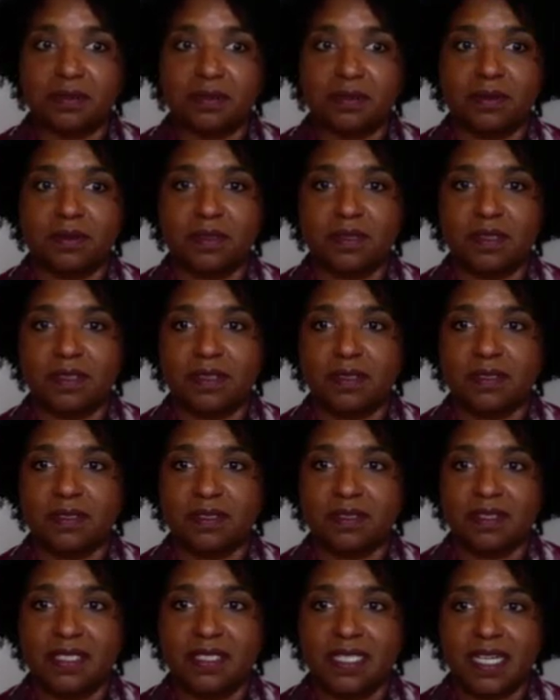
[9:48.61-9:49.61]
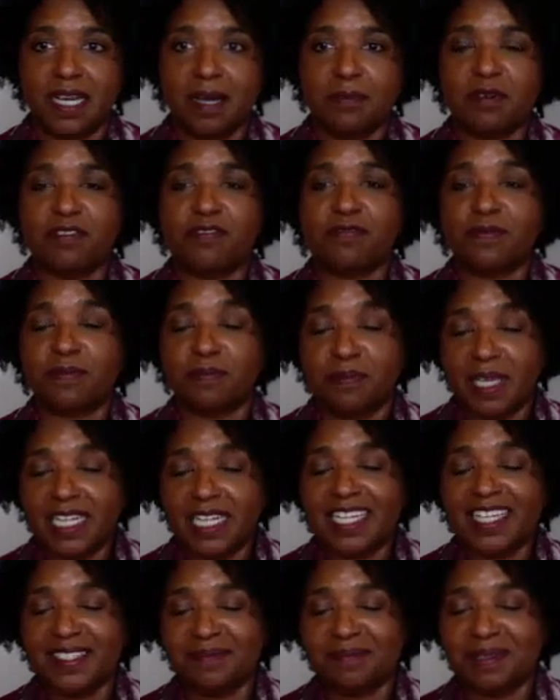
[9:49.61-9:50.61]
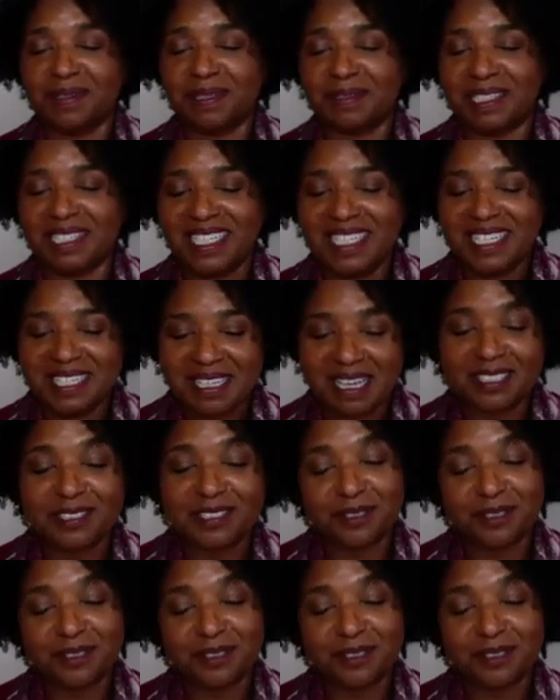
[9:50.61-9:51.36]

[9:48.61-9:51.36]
Or I